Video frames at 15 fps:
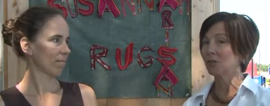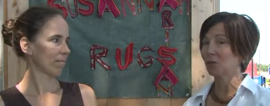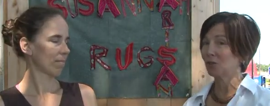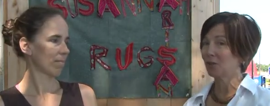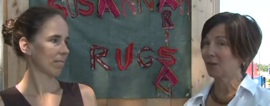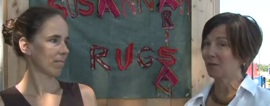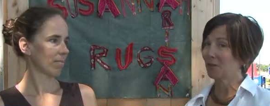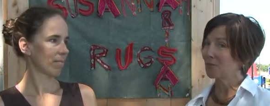Speaker 1: to
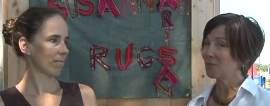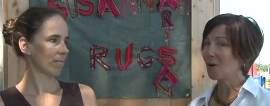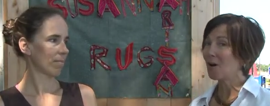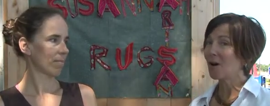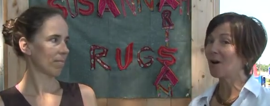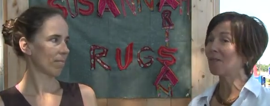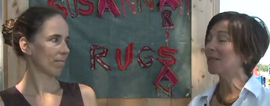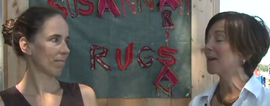look in the
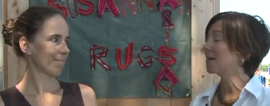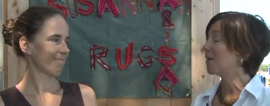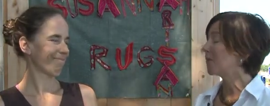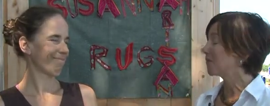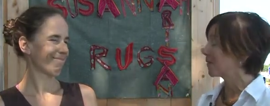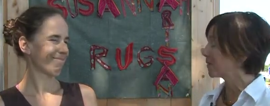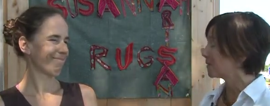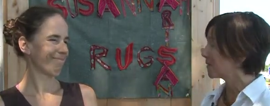fall that
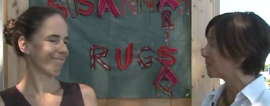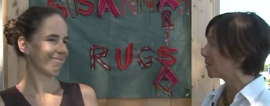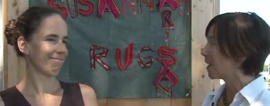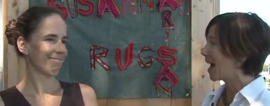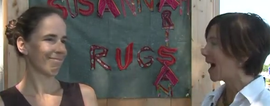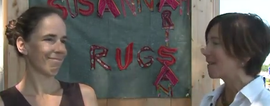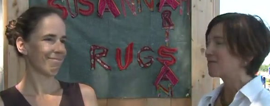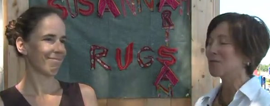hopefully we
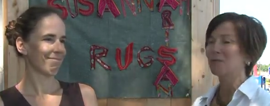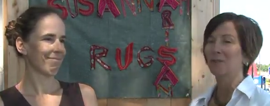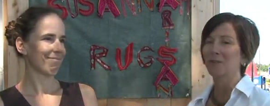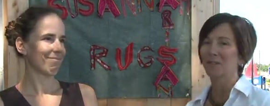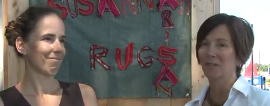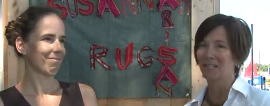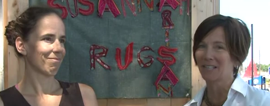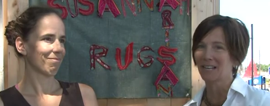will have you or
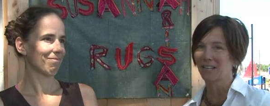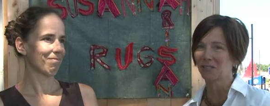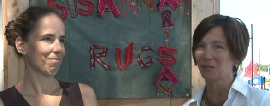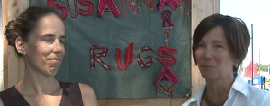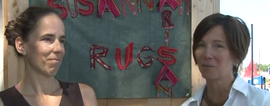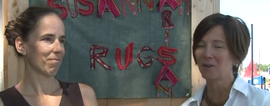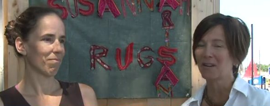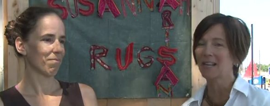early next
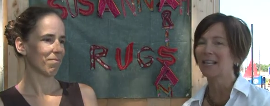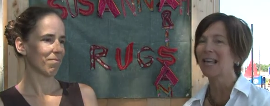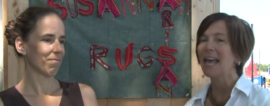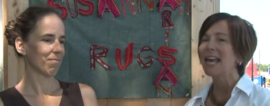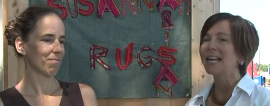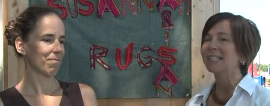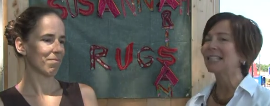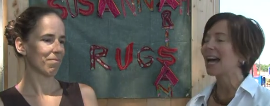spring
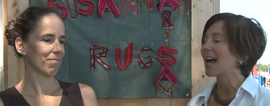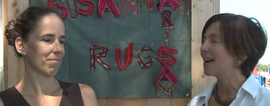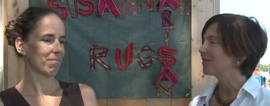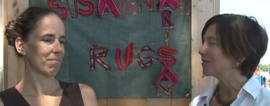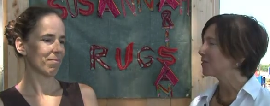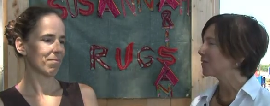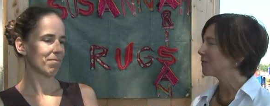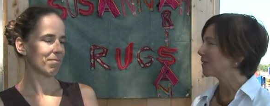to have
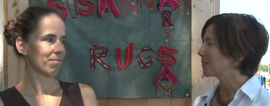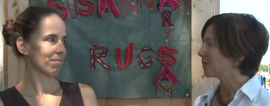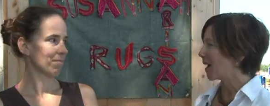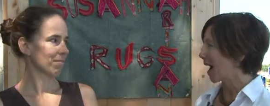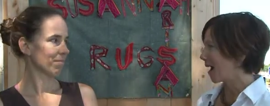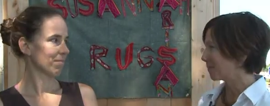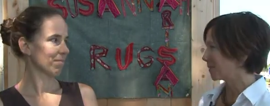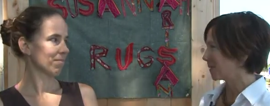you doing
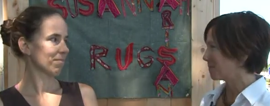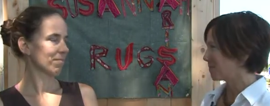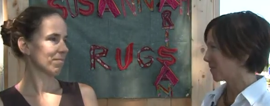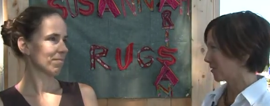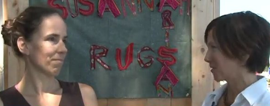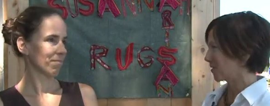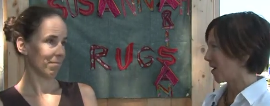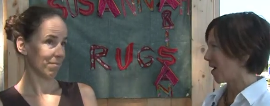perhaps some
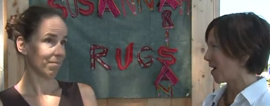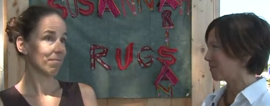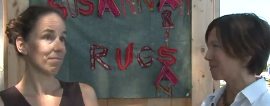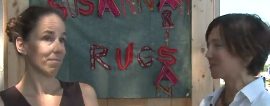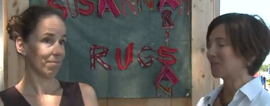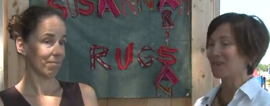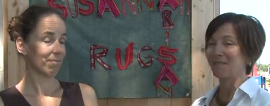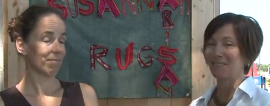
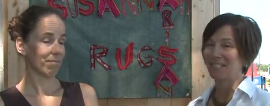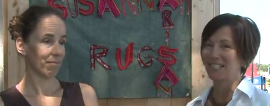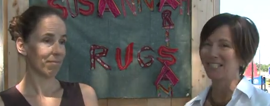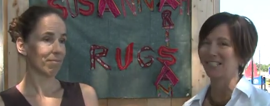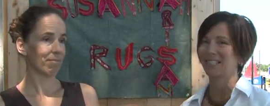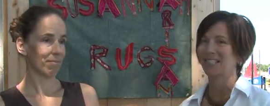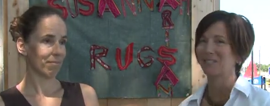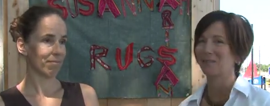workshops or even
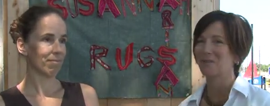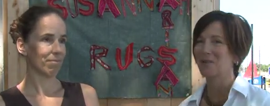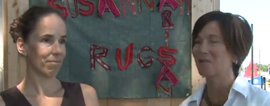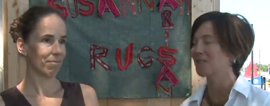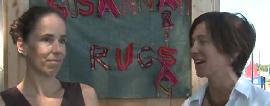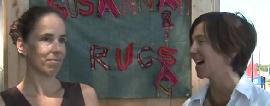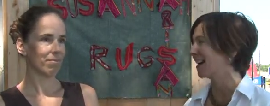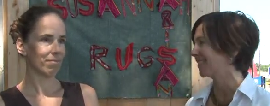teaching some
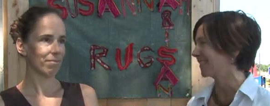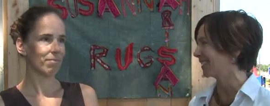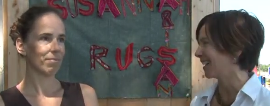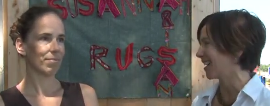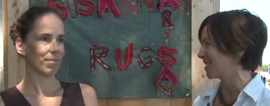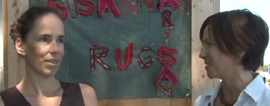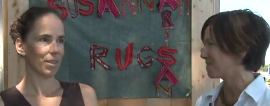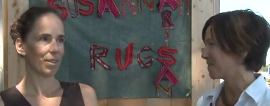yoga at the
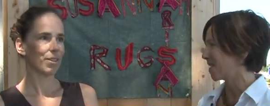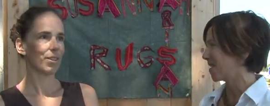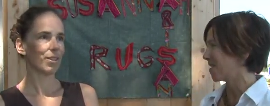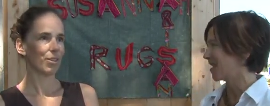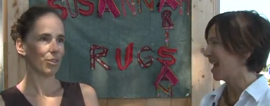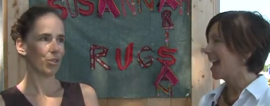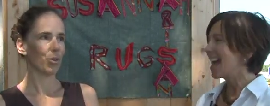Guyer Barn.